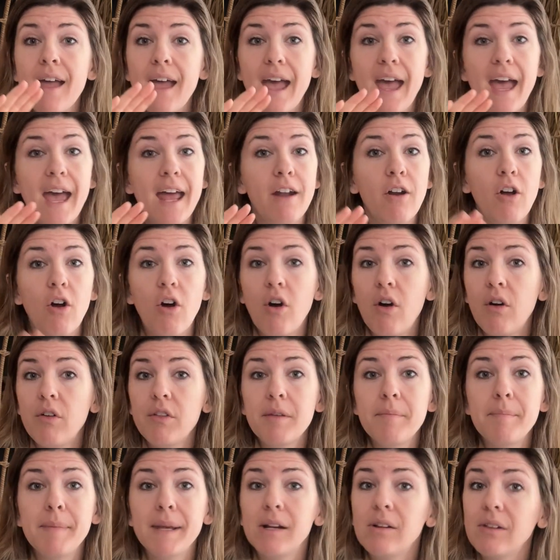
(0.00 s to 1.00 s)
and all
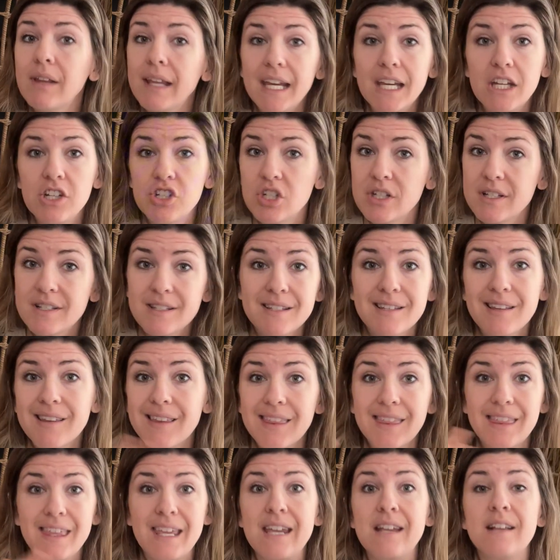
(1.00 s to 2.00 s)
the Middle Ages
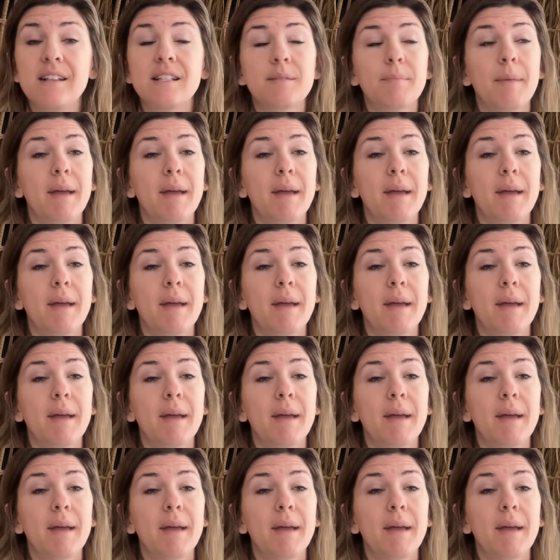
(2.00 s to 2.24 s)
things.